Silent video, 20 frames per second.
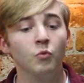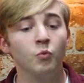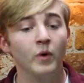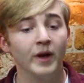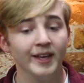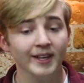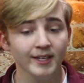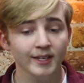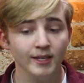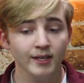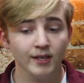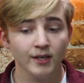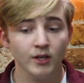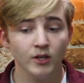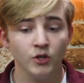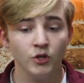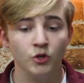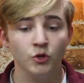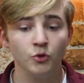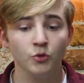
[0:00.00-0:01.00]
Wig
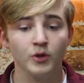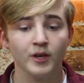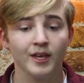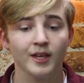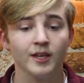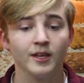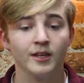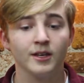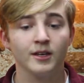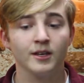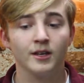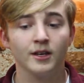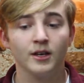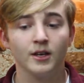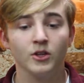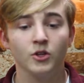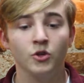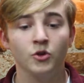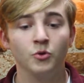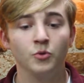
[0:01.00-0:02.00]
you
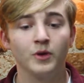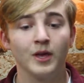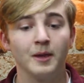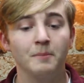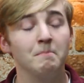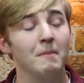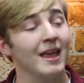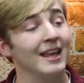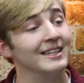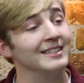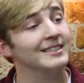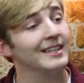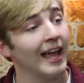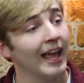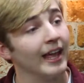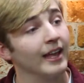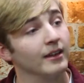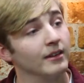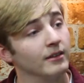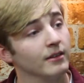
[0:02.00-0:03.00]
can
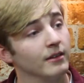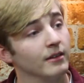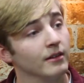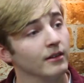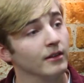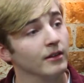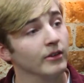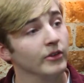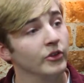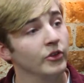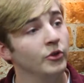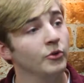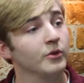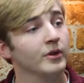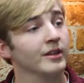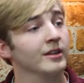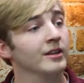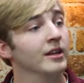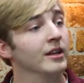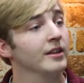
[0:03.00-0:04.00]
maintain.
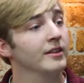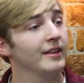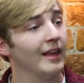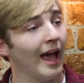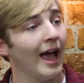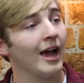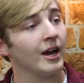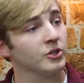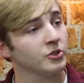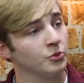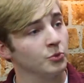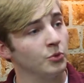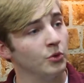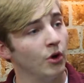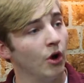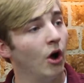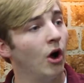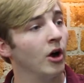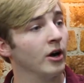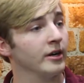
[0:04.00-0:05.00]
The
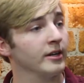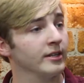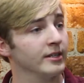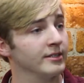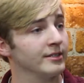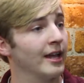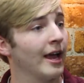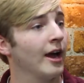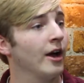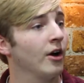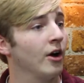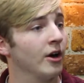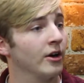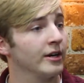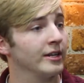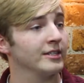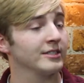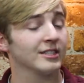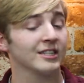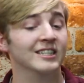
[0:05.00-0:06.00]
actual hair
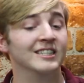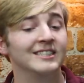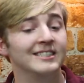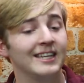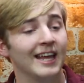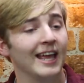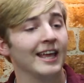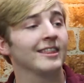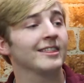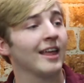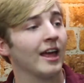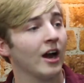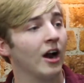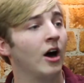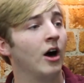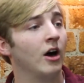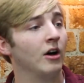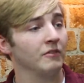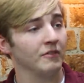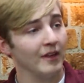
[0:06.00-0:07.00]
artist can take that
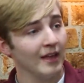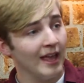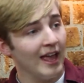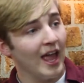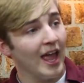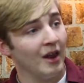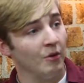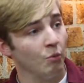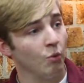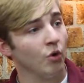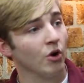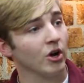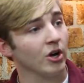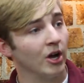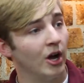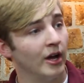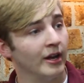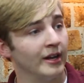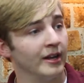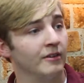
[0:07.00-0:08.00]
off and work
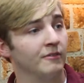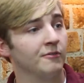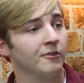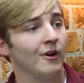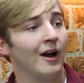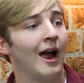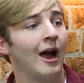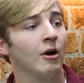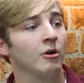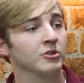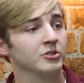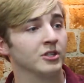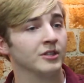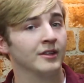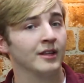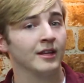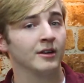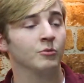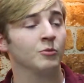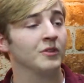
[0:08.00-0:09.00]
on it for hours
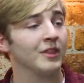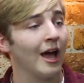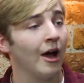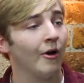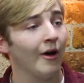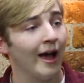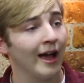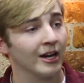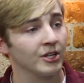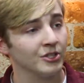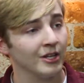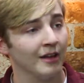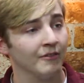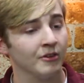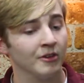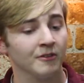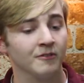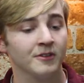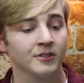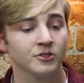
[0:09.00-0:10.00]
on end without actually
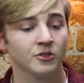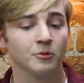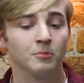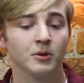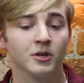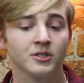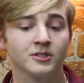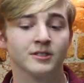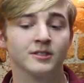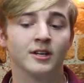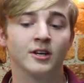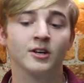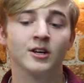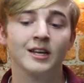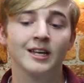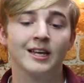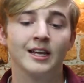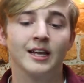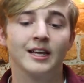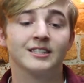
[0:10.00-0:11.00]
having a physical person there.
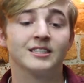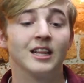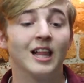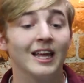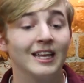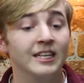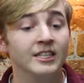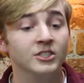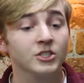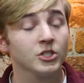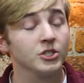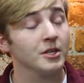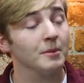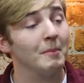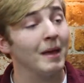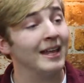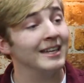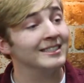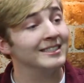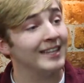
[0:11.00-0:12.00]
It's a lot easier to
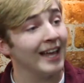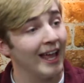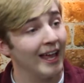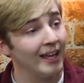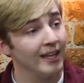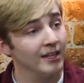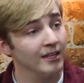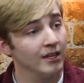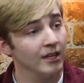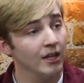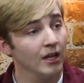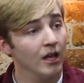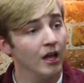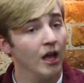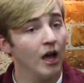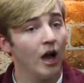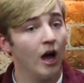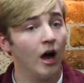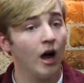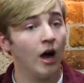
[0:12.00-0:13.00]
maintain.
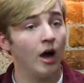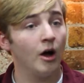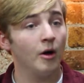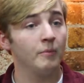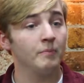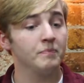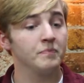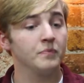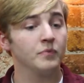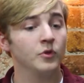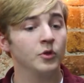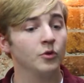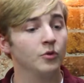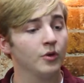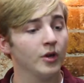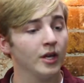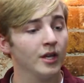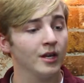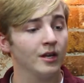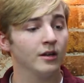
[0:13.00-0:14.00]
You
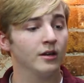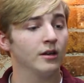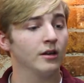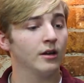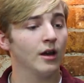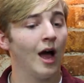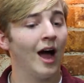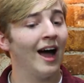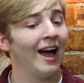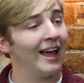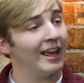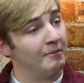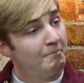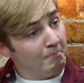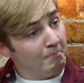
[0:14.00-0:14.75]
can hide